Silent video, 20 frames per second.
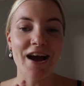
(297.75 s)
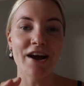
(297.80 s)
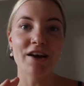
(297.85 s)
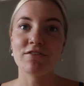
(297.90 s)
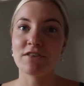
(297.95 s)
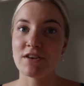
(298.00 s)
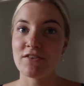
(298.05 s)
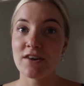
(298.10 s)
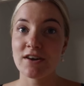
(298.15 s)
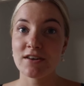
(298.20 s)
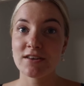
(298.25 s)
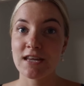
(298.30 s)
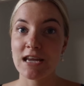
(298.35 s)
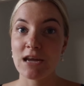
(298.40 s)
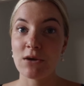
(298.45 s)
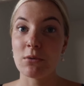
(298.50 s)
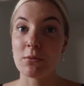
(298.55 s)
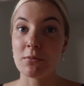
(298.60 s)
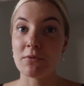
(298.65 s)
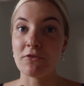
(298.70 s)
I've never had
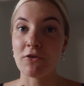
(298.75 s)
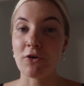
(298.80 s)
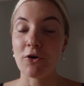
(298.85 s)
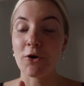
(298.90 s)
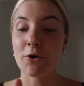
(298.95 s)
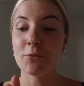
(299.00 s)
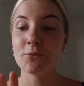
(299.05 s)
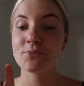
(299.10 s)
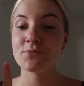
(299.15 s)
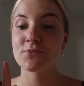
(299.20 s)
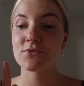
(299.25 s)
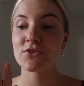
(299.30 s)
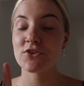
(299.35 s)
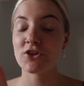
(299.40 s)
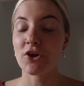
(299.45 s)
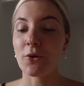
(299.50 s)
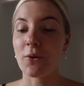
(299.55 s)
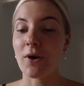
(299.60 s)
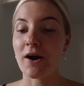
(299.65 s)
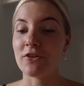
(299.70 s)
kiwi before.
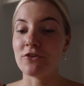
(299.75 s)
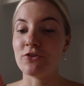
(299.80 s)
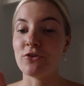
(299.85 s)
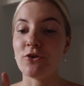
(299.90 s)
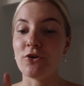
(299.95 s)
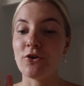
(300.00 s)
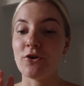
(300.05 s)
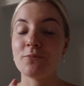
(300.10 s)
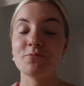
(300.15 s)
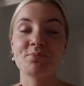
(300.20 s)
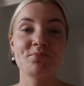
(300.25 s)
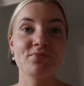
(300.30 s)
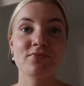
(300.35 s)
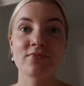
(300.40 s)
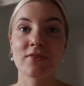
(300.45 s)
So I thought